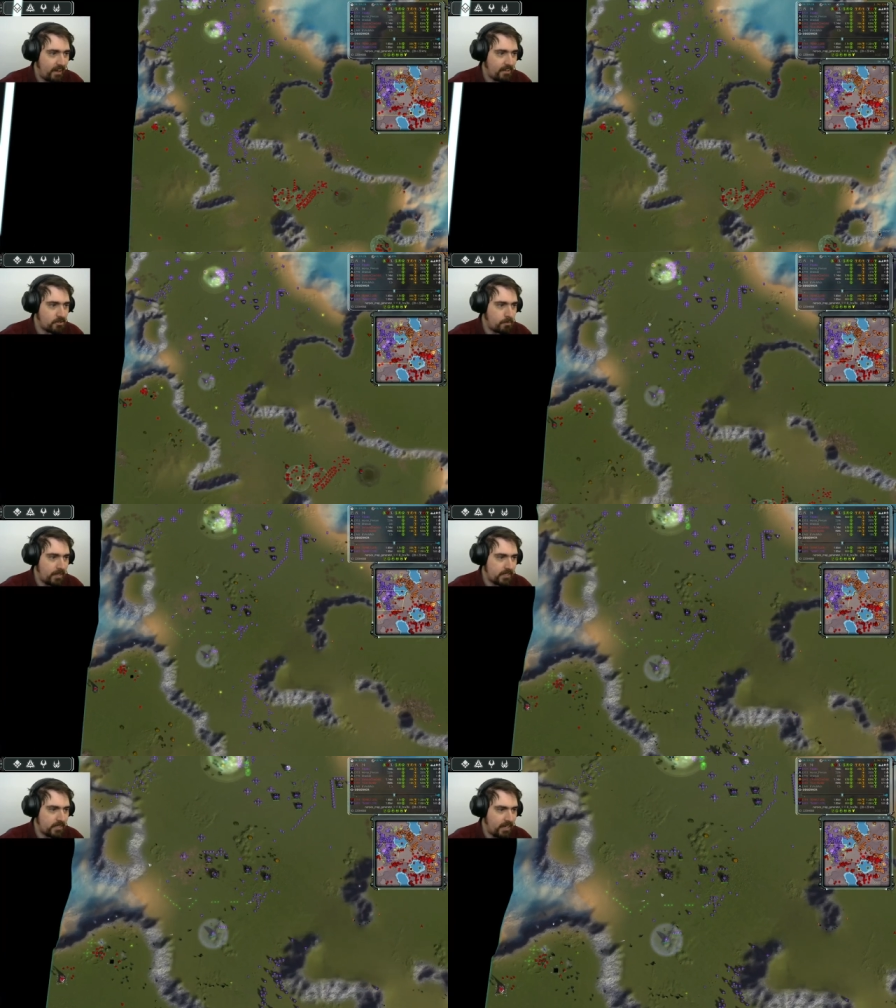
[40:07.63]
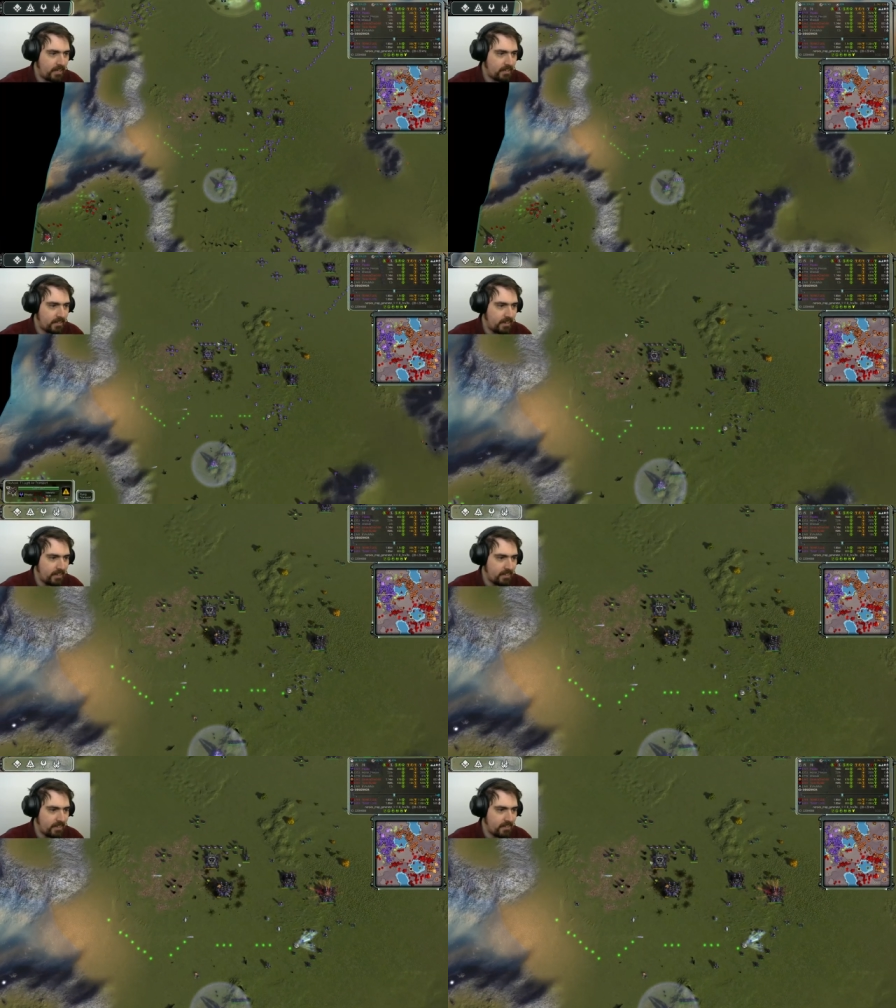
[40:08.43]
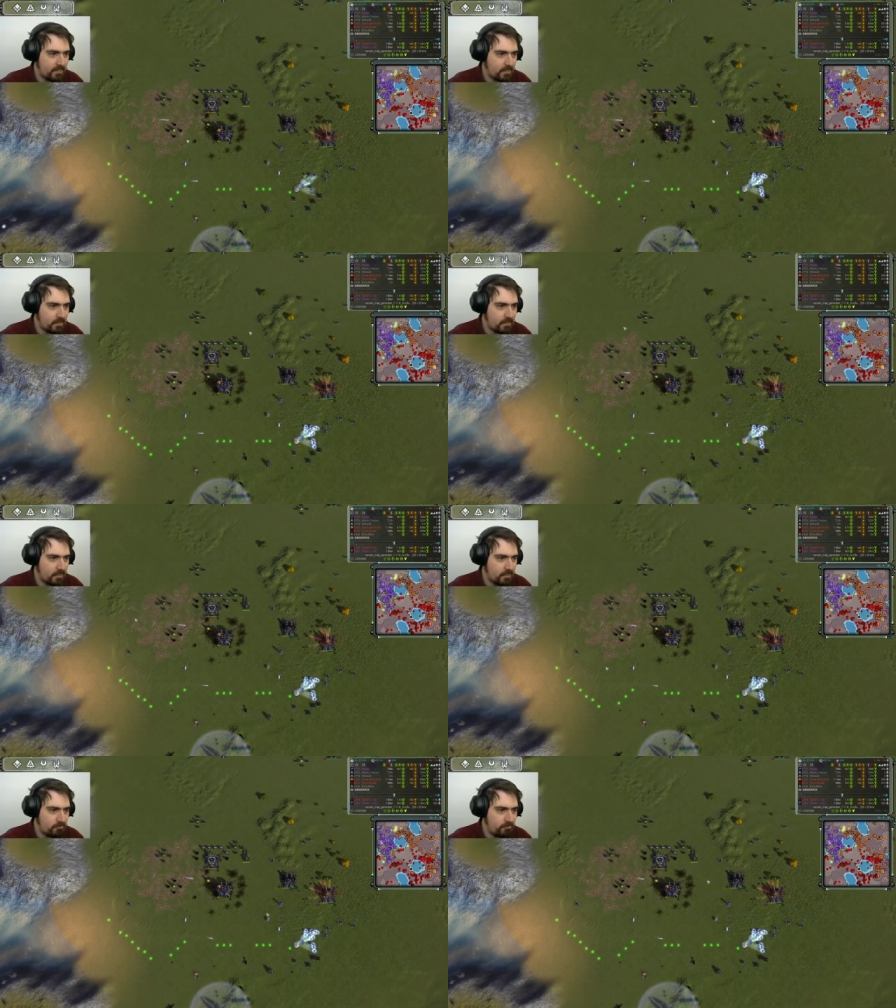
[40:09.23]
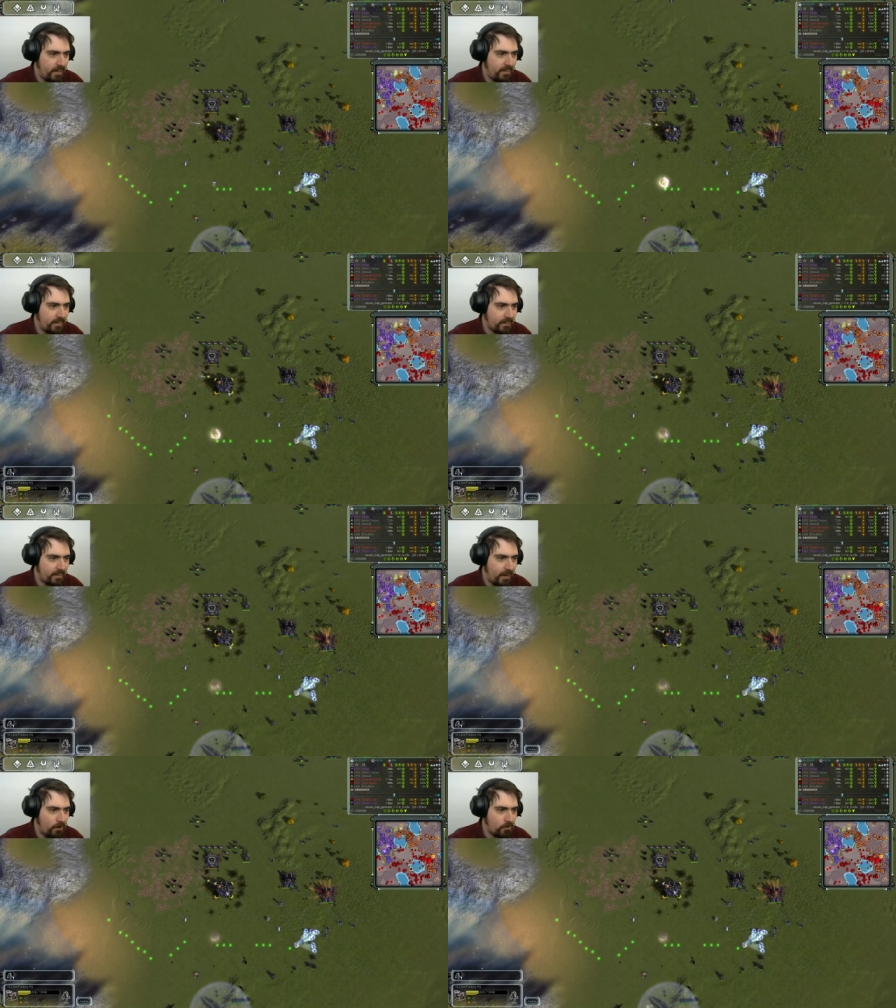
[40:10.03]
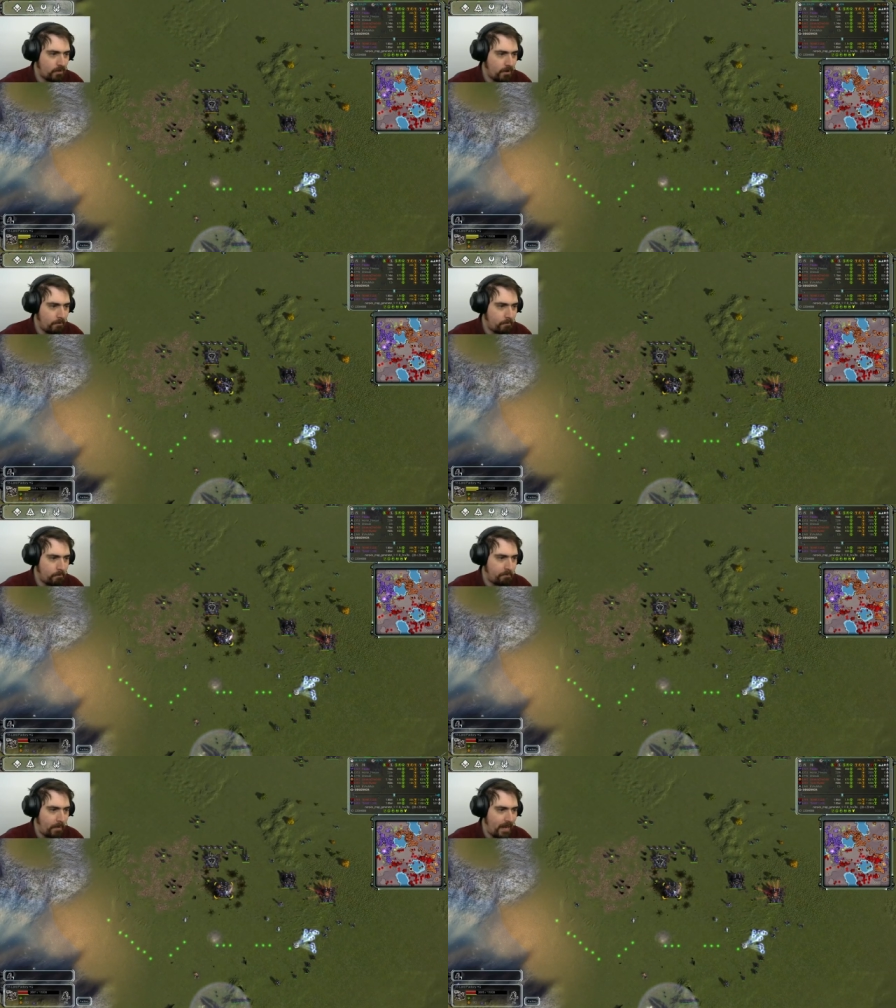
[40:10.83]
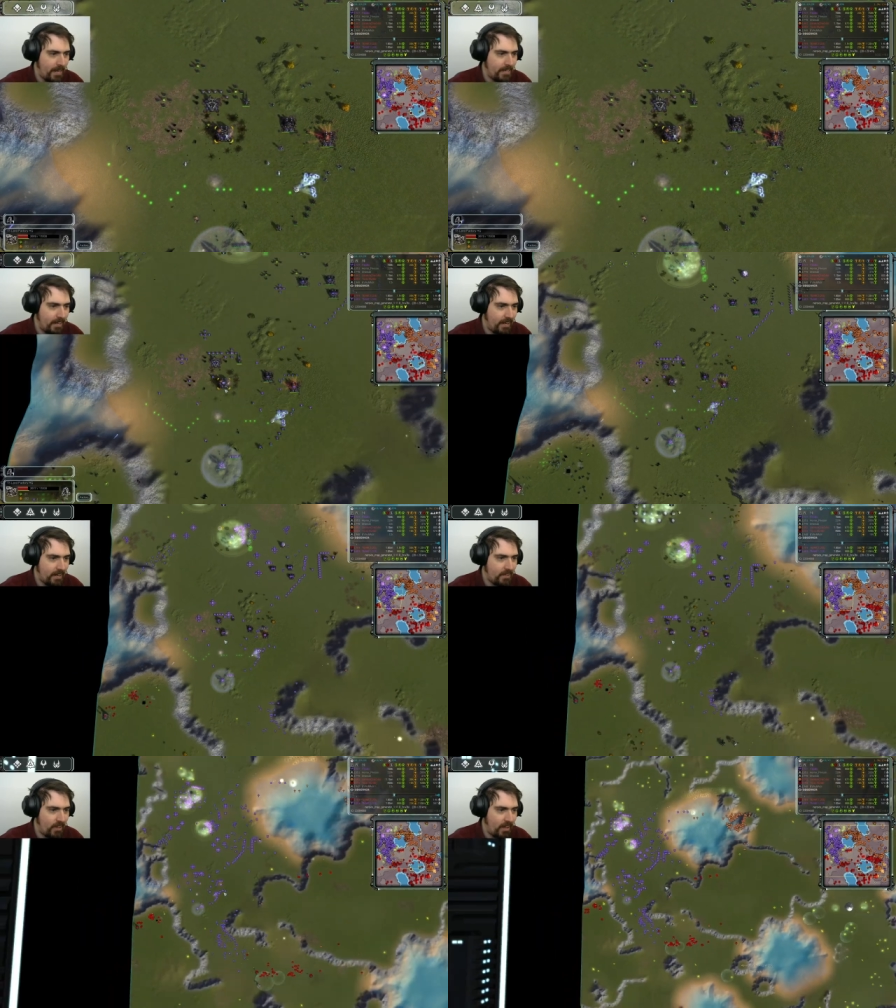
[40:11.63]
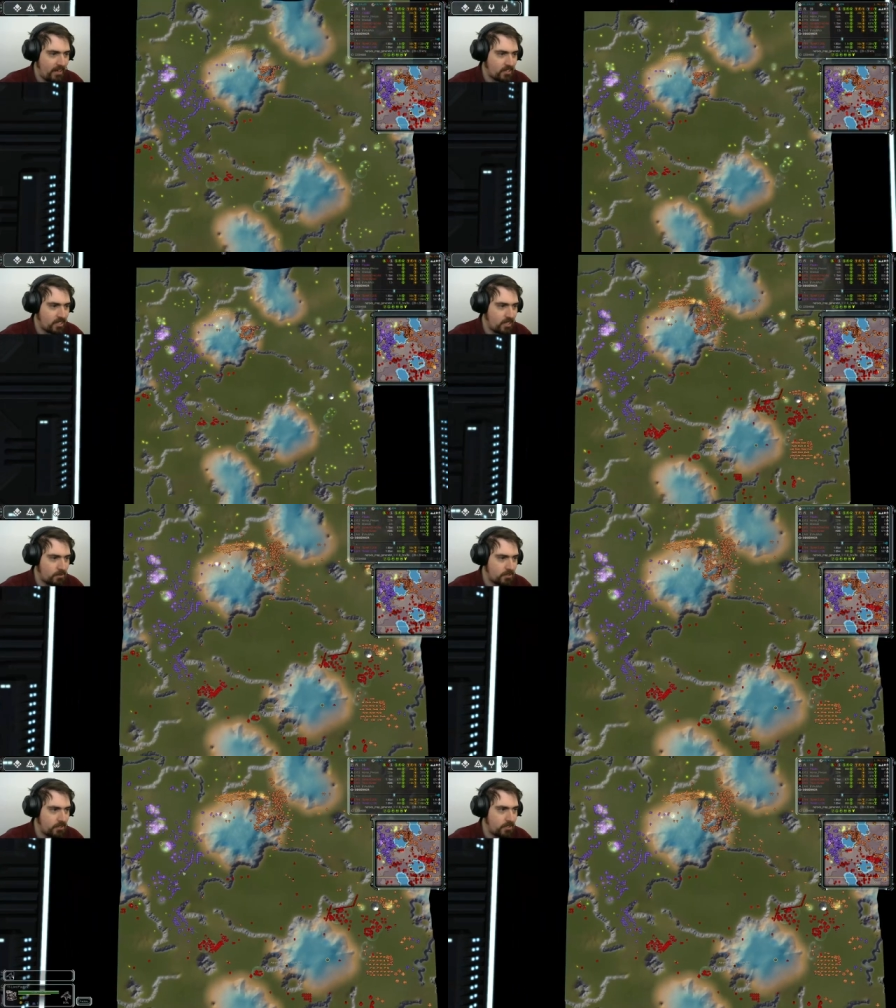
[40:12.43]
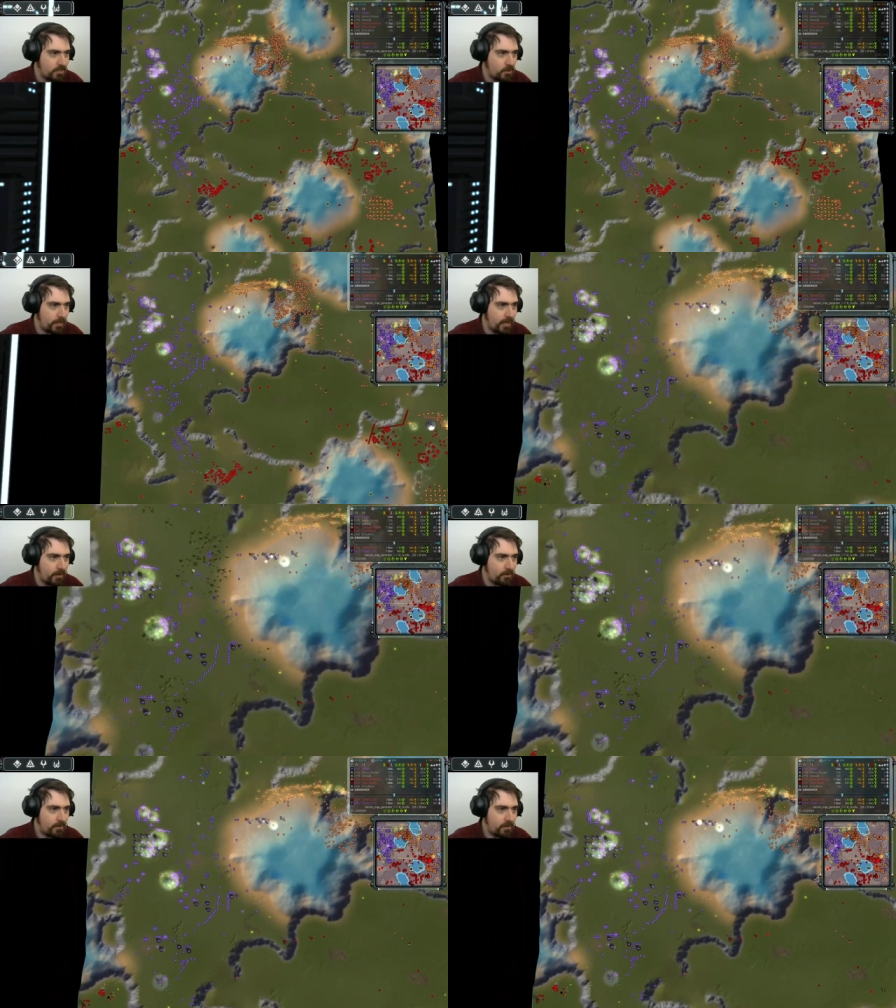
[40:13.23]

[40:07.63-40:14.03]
as well, and it is raining down pain here, that HQ is going to go down.